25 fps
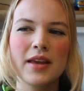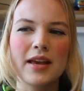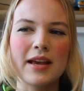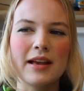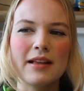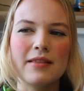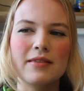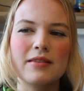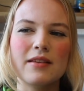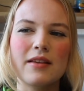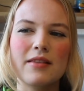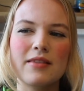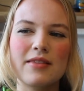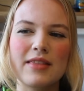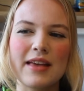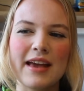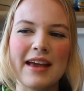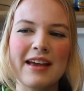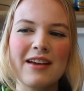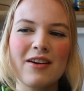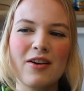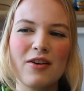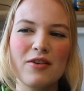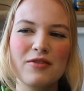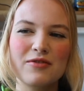in that
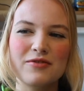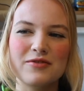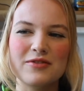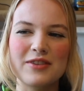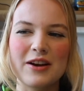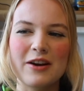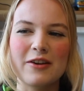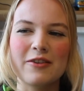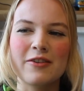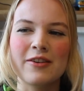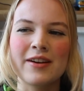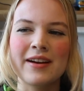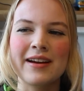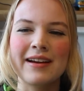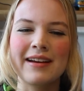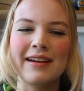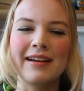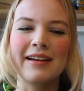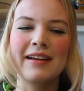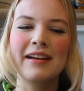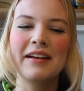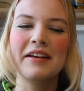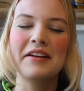they are very